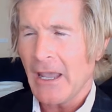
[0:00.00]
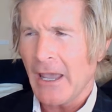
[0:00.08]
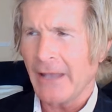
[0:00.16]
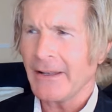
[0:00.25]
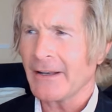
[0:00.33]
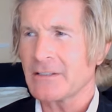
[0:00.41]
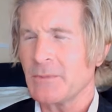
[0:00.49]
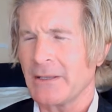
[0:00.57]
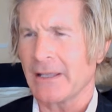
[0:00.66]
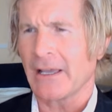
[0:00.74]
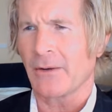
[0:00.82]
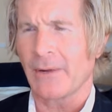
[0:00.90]
And that doesn't mean
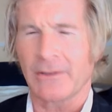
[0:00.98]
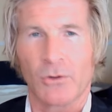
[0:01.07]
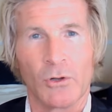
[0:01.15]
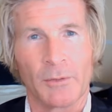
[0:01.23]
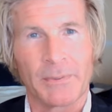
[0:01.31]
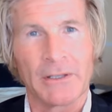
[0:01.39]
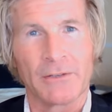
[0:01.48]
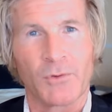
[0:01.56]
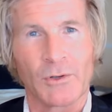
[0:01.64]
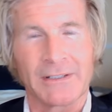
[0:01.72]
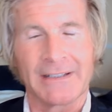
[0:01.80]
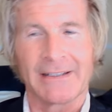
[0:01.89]
they gotta write the whole appeal in
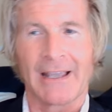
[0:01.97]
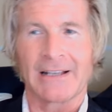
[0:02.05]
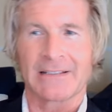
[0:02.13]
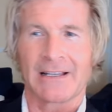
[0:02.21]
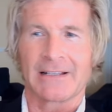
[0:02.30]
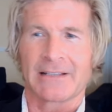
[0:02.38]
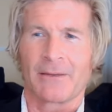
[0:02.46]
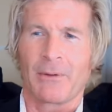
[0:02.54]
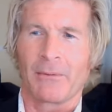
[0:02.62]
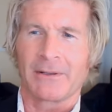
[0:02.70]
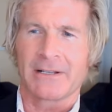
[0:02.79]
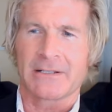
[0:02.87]
14 days. It's
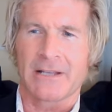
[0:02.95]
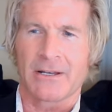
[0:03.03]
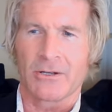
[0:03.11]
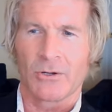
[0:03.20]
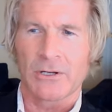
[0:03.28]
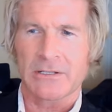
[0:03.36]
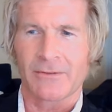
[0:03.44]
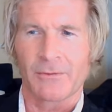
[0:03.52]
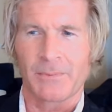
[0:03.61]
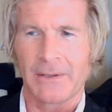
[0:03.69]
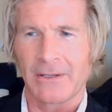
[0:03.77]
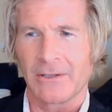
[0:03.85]
probably just a notice of
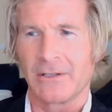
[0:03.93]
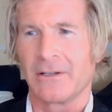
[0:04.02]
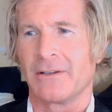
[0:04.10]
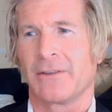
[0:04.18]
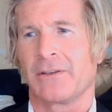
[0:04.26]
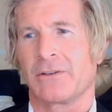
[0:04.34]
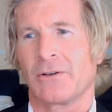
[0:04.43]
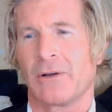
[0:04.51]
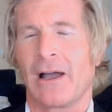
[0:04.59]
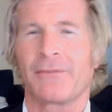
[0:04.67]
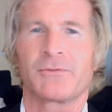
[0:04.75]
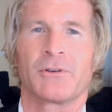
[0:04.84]
appeal. And then you go
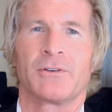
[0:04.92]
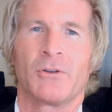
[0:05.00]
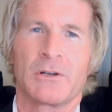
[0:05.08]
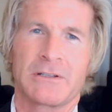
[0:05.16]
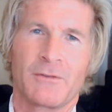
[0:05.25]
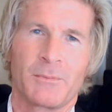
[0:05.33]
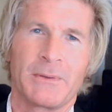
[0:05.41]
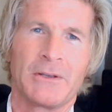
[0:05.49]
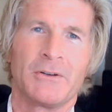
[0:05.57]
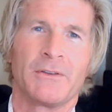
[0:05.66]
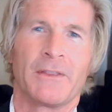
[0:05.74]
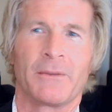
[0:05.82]
after a notice of
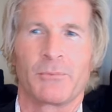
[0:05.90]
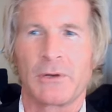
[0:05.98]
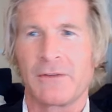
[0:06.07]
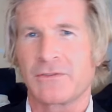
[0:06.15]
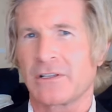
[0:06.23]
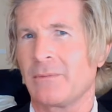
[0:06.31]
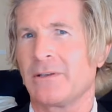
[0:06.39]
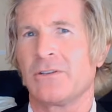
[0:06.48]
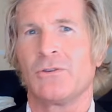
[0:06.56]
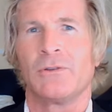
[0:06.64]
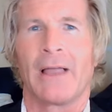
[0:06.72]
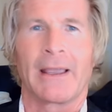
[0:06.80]
appeal, then the brief's gonna be
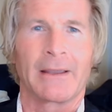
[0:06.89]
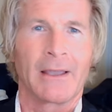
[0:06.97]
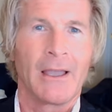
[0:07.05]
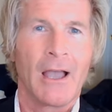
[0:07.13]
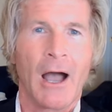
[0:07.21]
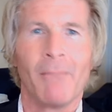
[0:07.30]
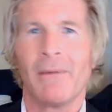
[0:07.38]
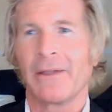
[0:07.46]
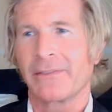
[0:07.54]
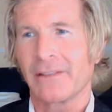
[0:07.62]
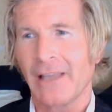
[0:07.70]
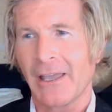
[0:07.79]
due like a
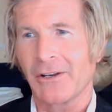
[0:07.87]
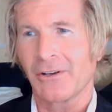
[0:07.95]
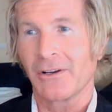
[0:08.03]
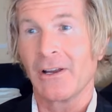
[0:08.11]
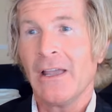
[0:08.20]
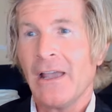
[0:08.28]
month later.